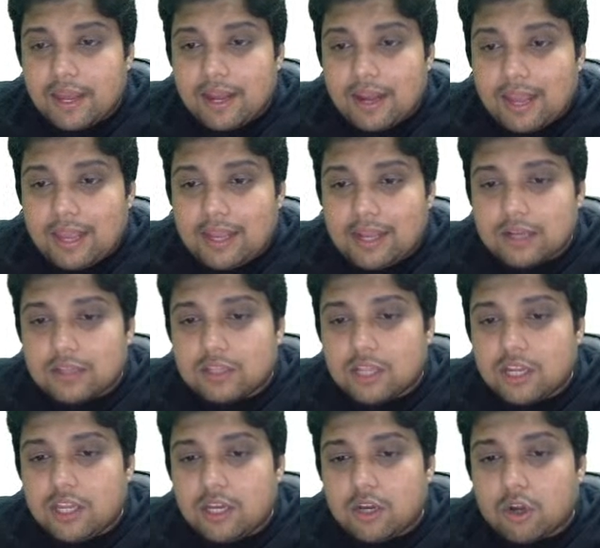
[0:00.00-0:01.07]
like a
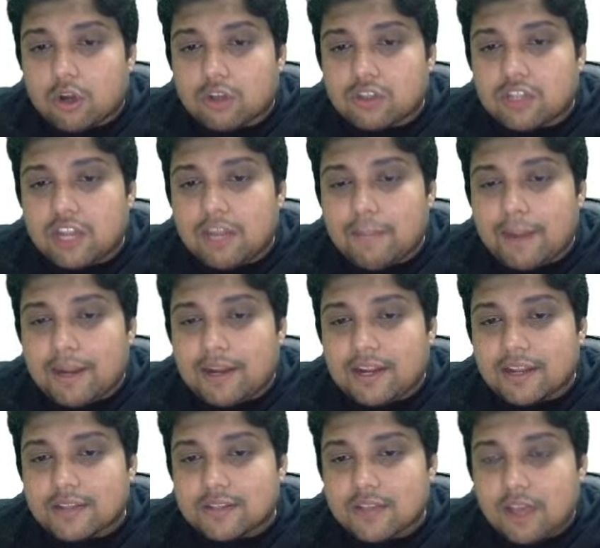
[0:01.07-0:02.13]
3 cross 3
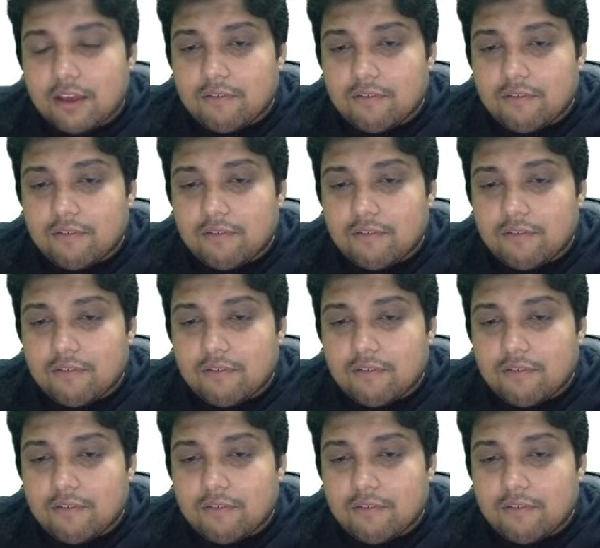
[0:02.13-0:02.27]
matrix,